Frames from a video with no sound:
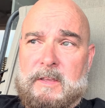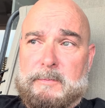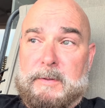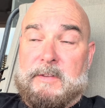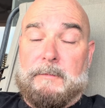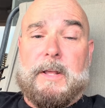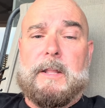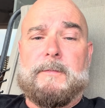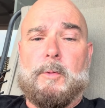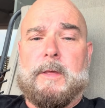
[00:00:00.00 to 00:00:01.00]

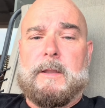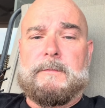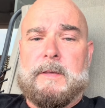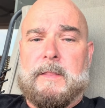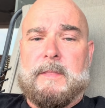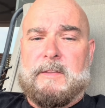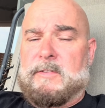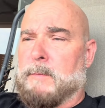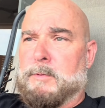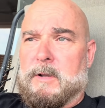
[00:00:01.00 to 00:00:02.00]
specifically for that event that's
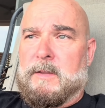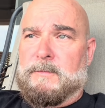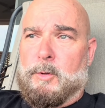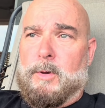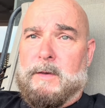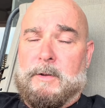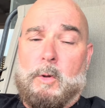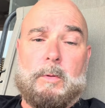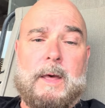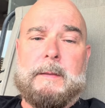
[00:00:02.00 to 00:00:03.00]
separate if you have an
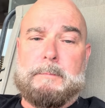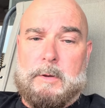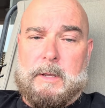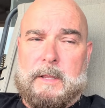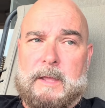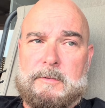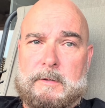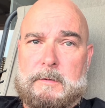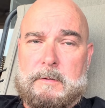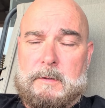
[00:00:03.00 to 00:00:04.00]
online booking
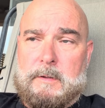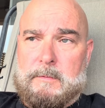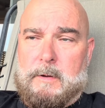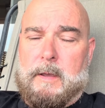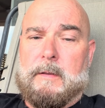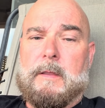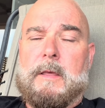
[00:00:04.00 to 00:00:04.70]
agent, right?